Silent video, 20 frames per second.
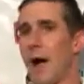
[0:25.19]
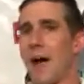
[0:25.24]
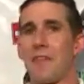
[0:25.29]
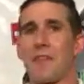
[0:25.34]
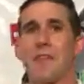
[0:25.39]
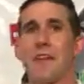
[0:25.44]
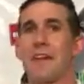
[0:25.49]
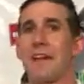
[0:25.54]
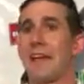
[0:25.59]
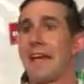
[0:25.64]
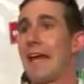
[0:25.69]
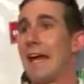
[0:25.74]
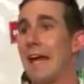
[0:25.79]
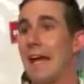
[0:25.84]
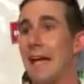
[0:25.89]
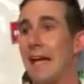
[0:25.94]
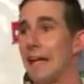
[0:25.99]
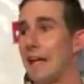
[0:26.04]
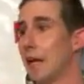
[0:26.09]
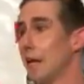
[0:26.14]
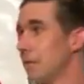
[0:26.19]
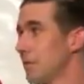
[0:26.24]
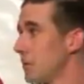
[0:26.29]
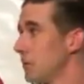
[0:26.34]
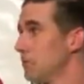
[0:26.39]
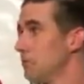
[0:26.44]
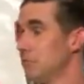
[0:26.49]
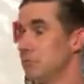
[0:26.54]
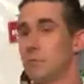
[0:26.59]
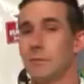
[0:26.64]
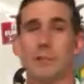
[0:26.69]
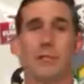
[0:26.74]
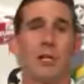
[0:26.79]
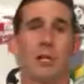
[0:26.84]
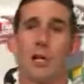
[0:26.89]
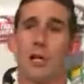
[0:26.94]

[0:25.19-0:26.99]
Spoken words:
Do I think any of them?